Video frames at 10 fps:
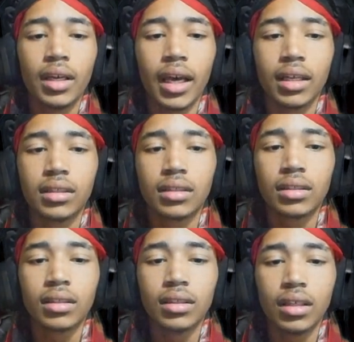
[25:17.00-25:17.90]
Yes,
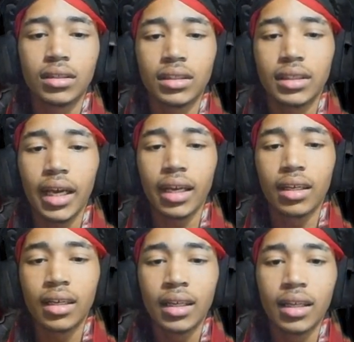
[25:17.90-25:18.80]
this is it.
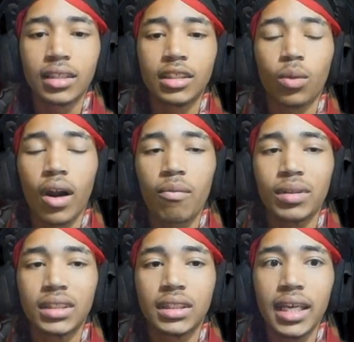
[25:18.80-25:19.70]
This is what I've
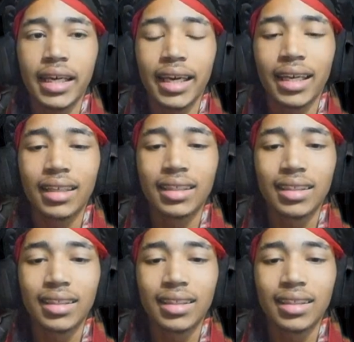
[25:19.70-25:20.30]
been seeking.